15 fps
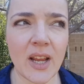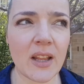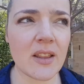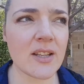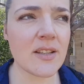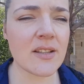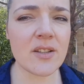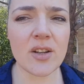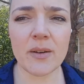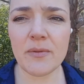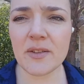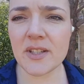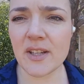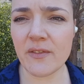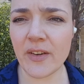And this is
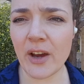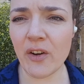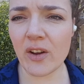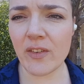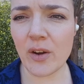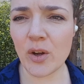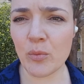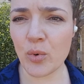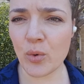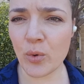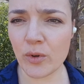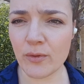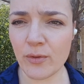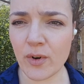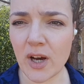obviously very, very
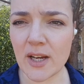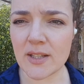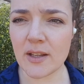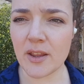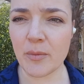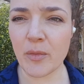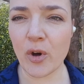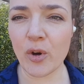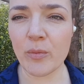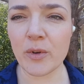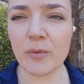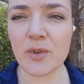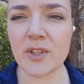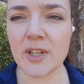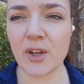important for us at the moment
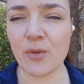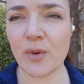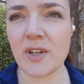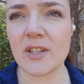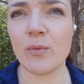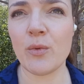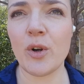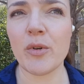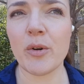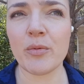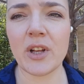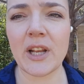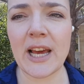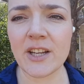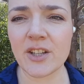with the increasing world
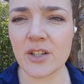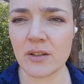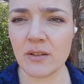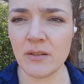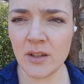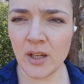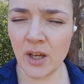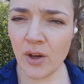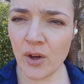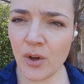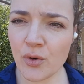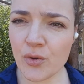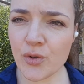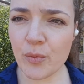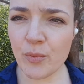population
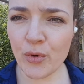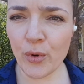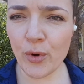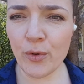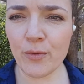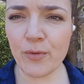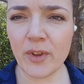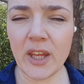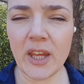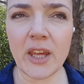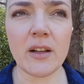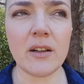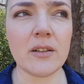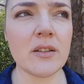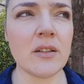to improve the
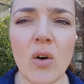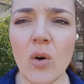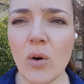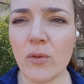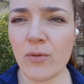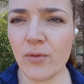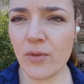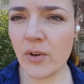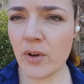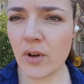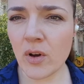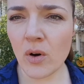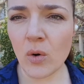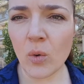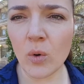yield of
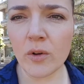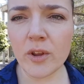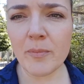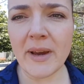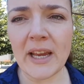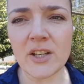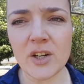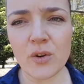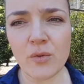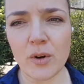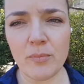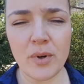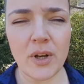all the major crop